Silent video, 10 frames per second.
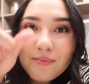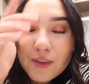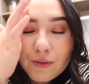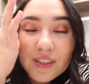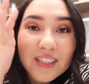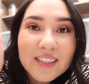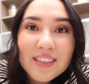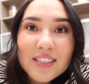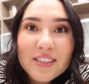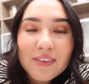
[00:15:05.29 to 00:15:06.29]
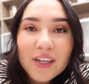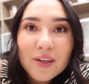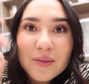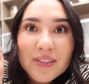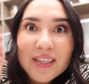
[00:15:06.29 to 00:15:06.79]
ridiculous
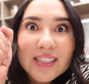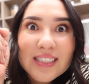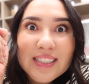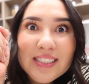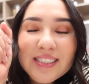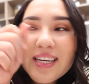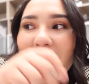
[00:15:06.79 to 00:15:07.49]
videos like this.